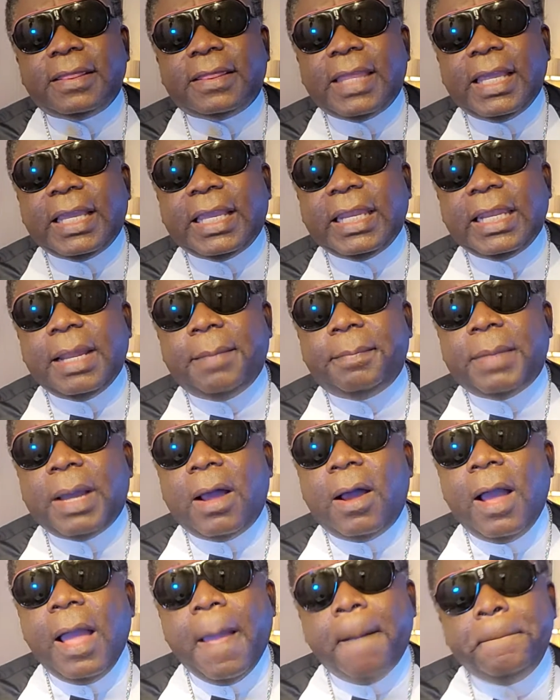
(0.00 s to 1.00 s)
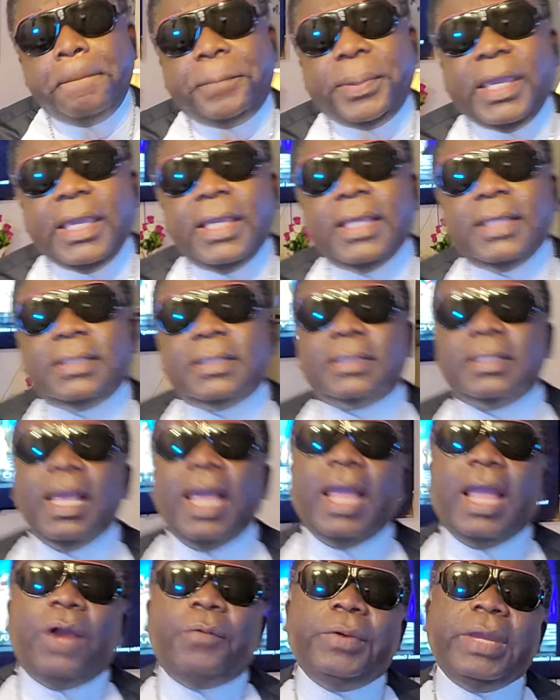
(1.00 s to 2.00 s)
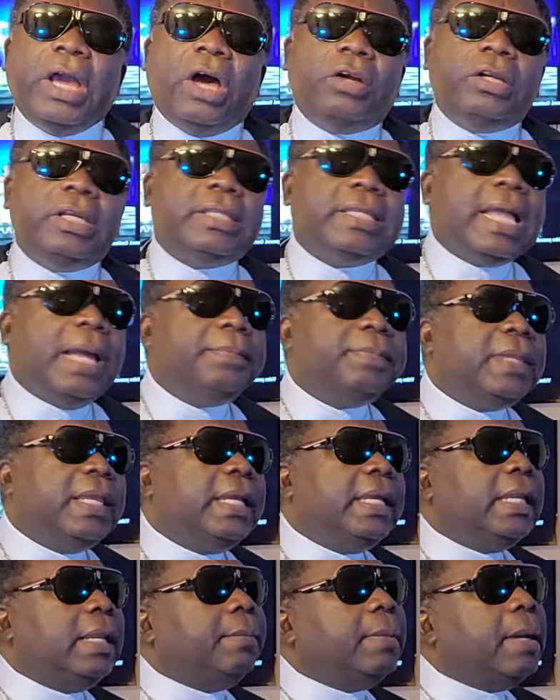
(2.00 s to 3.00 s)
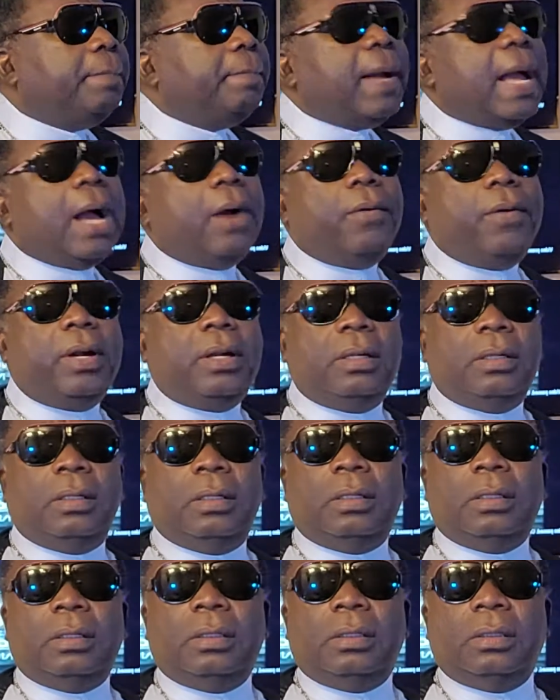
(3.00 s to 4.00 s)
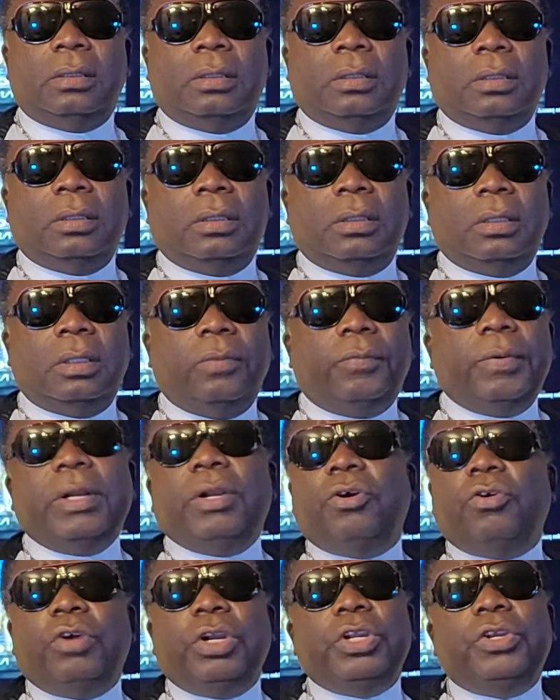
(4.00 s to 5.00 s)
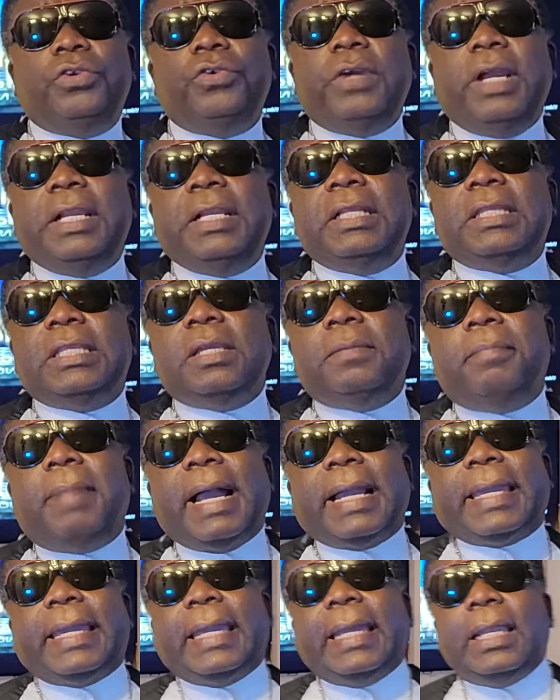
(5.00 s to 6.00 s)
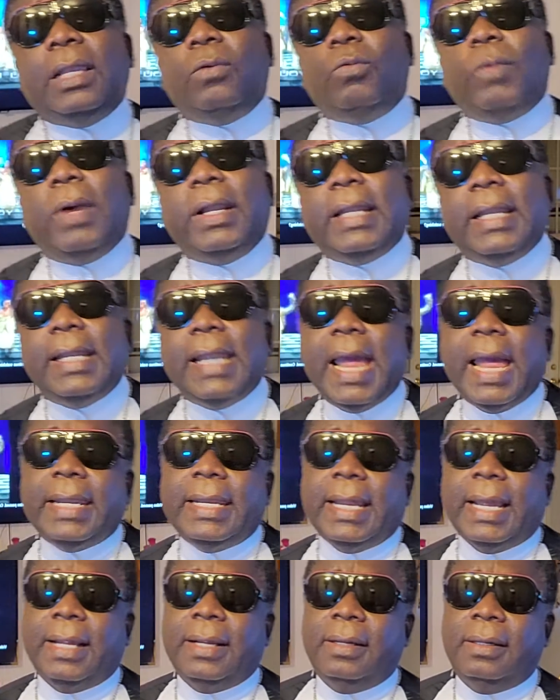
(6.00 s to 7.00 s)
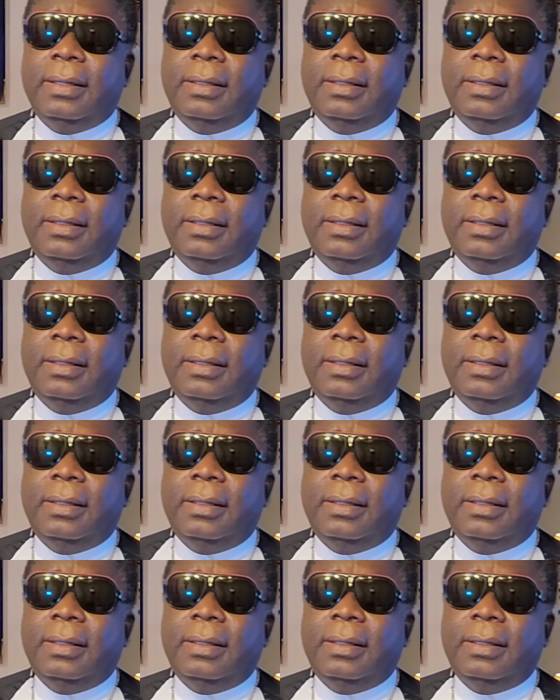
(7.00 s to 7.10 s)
thinking about peace, and we all the time thinking about power, we're not going to do anything but killing one another.